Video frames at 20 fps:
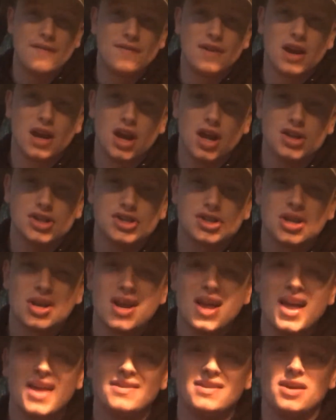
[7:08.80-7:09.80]
I have for lunch,
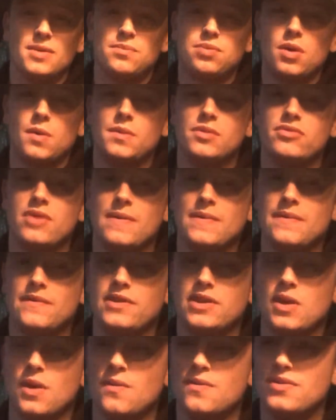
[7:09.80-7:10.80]
and then I'll probably wrap the
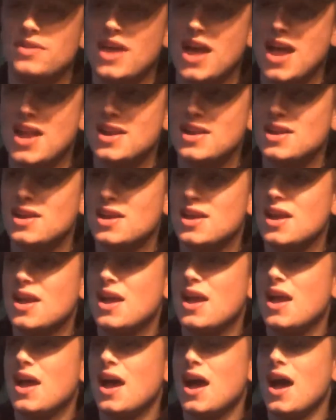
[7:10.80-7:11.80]
video up then.
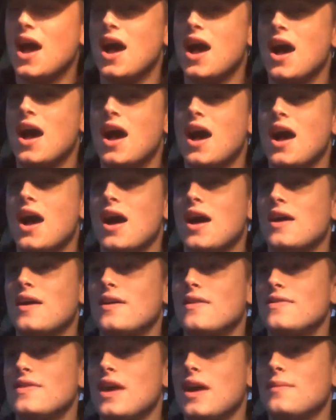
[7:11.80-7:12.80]

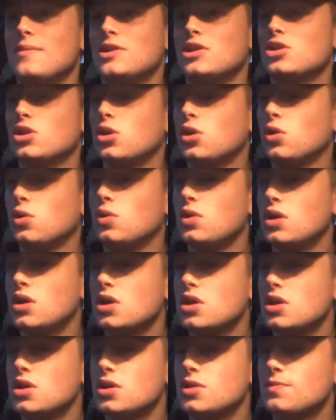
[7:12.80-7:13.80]
That'd be cool.
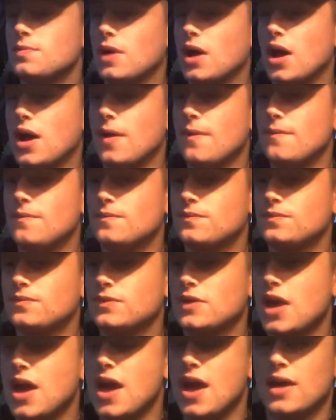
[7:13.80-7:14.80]
But
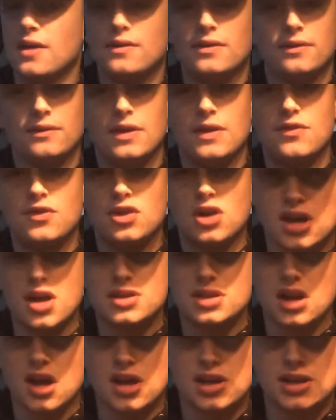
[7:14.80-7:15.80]
yeah, if you
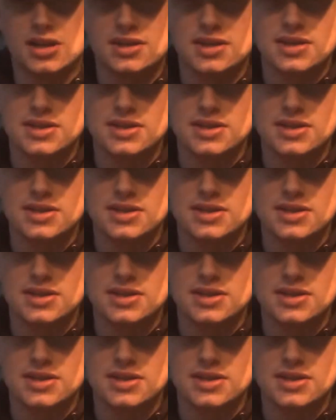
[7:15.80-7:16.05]
guys are liking